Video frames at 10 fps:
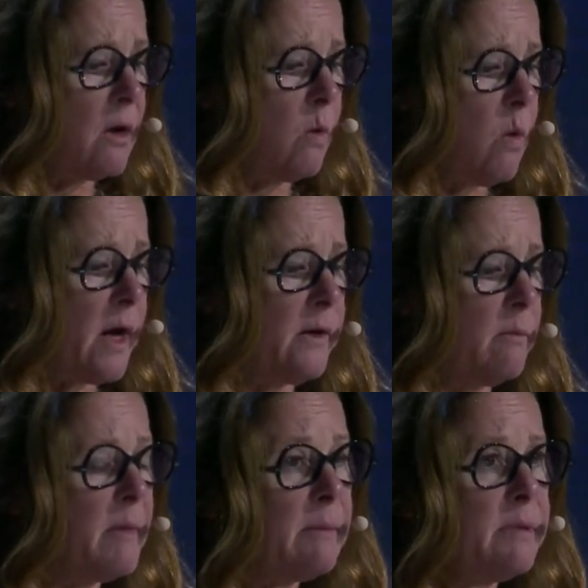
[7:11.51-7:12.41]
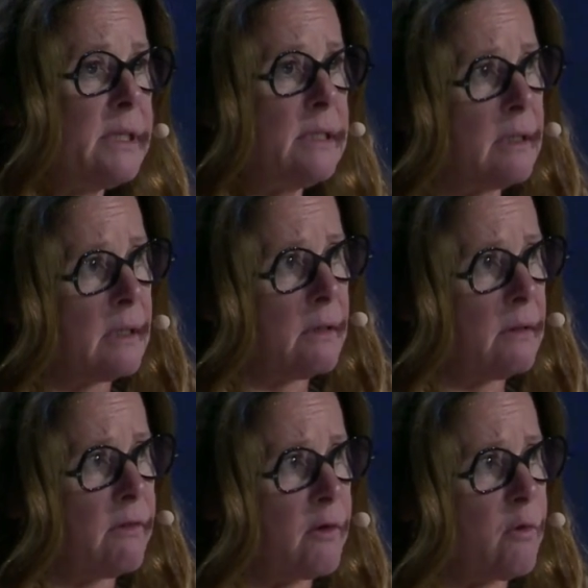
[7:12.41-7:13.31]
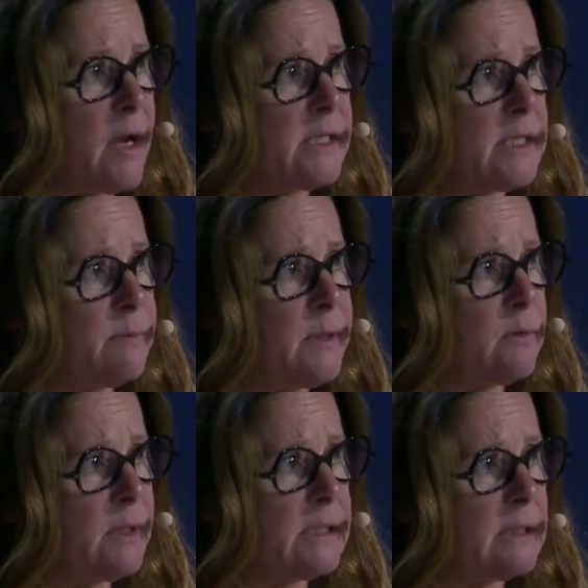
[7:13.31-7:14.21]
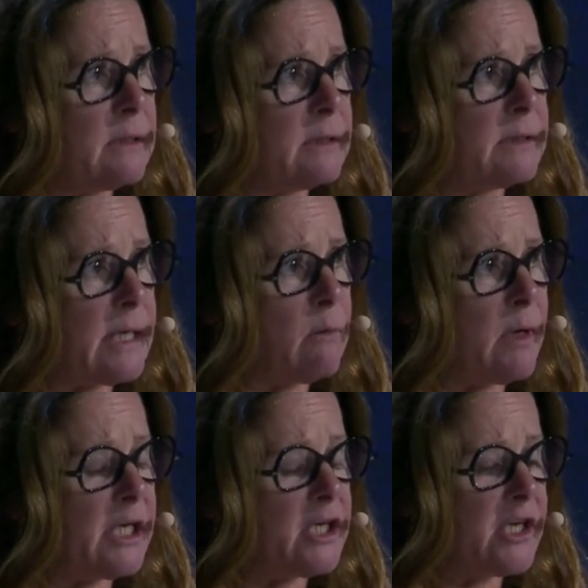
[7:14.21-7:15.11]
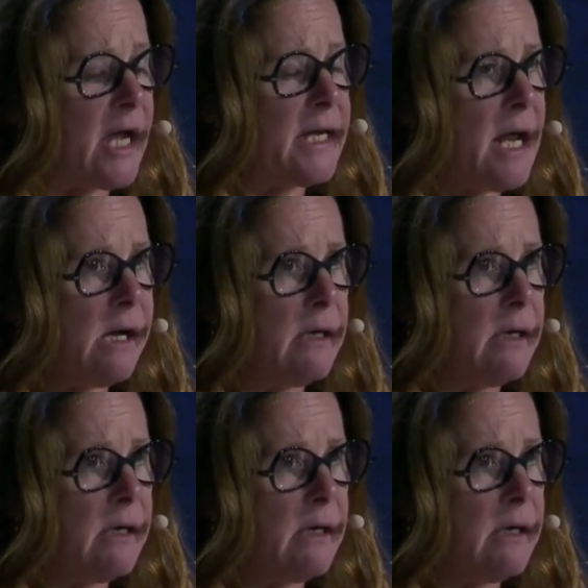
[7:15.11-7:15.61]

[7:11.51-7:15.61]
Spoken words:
One, maybe the crisis between Taiwan and China.